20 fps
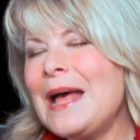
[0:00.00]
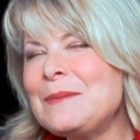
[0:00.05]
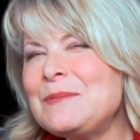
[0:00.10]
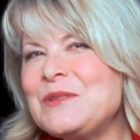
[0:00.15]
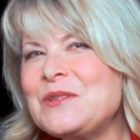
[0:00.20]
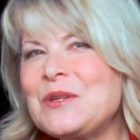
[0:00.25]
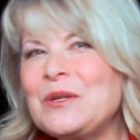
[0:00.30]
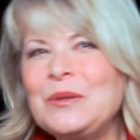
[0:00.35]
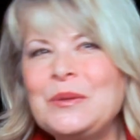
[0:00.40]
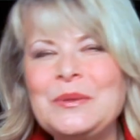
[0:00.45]

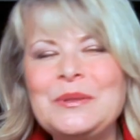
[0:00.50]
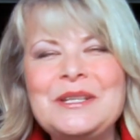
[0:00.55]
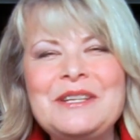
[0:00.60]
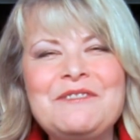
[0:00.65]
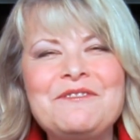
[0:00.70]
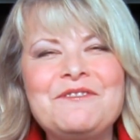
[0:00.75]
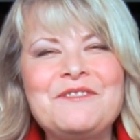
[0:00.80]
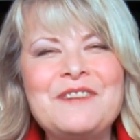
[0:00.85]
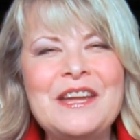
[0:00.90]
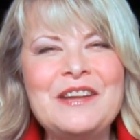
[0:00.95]

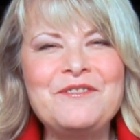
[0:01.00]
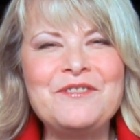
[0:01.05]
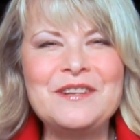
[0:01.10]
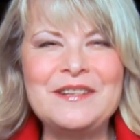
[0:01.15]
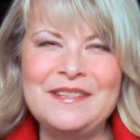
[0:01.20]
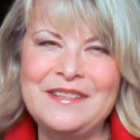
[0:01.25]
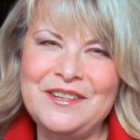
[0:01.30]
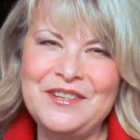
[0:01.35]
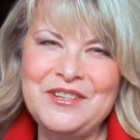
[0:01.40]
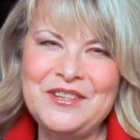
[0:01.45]
absolutely
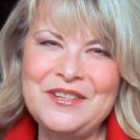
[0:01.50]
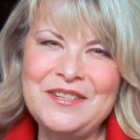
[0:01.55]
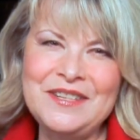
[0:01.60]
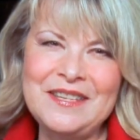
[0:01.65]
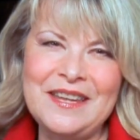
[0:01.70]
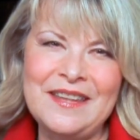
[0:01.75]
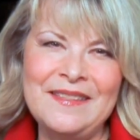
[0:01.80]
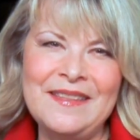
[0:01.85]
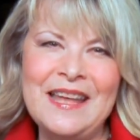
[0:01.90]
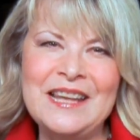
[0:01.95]
favorite
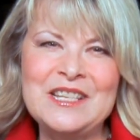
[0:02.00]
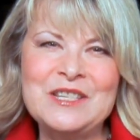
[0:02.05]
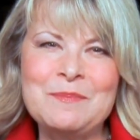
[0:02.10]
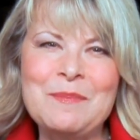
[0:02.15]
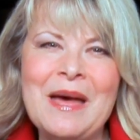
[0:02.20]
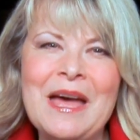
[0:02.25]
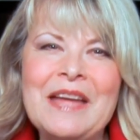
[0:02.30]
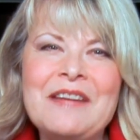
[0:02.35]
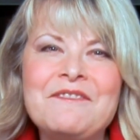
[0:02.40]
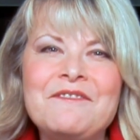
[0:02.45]
dishes, and
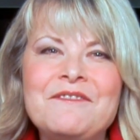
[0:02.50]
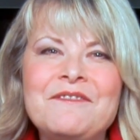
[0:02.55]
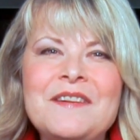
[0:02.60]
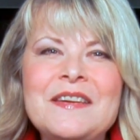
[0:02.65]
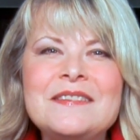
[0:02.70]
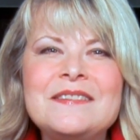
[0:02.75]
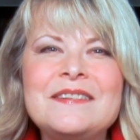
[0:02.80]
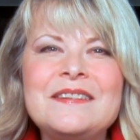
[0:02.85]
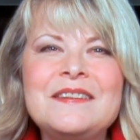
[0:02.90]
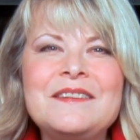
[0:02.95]
that's my
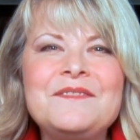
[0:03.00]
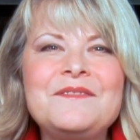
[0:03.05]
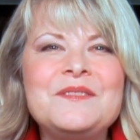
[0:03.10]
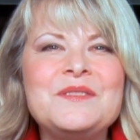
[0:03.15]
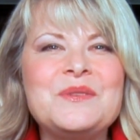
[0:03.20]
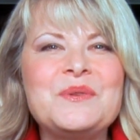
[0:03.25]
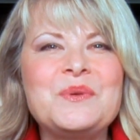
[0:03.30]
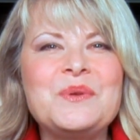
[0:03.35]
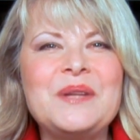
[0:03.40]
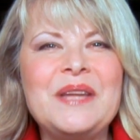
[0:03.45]
Festive
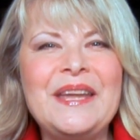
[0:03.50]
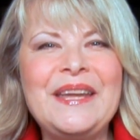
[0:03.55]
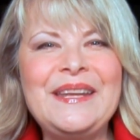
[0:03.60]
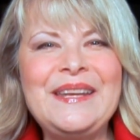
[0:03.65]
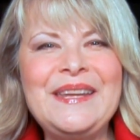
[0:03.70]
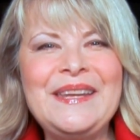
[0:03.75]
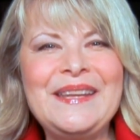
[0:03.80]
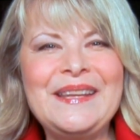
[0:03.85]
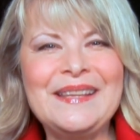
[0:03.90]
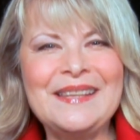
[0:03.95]

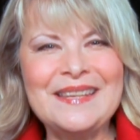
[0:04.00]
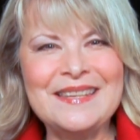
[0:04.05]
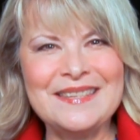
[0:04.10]
Zucchini